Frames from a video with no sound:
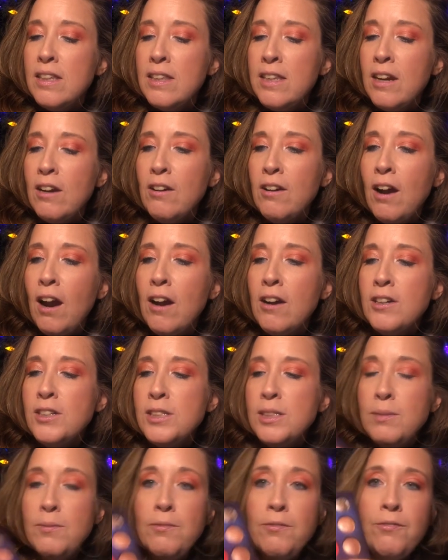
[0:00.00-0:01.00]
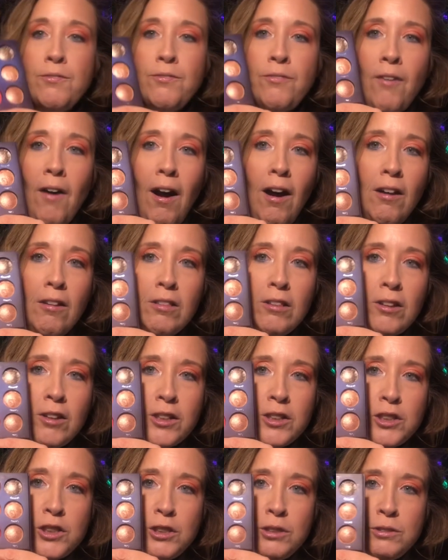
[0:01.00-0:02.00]
There are some fall
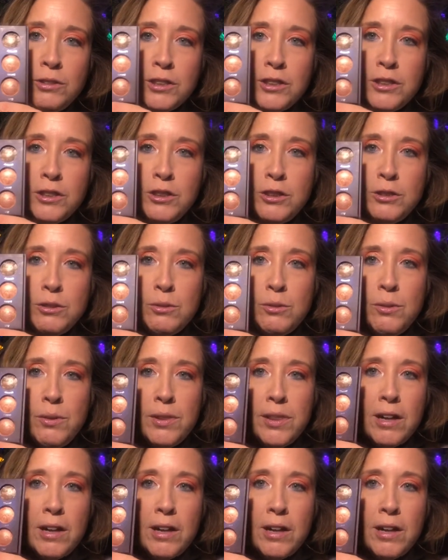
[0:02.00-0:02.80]
looks you can do.